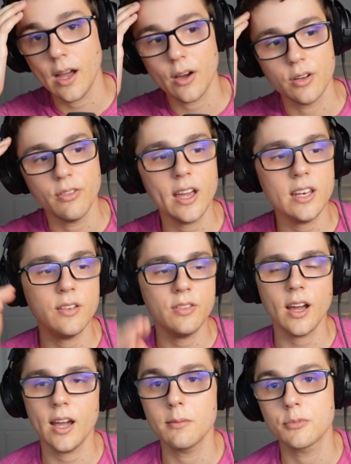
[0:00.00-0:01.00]
out of any of
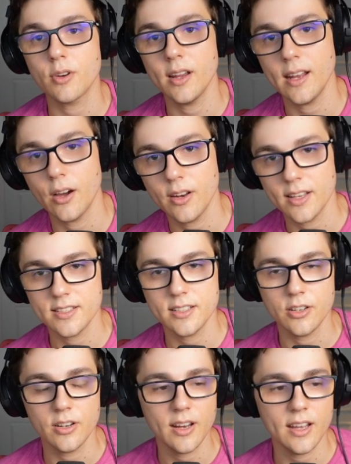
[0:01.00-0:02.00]
the items right now in S
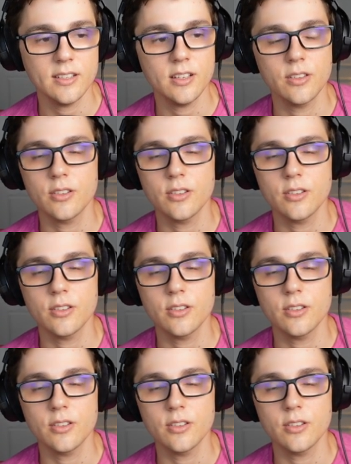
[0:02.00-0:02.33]
tier and A tier.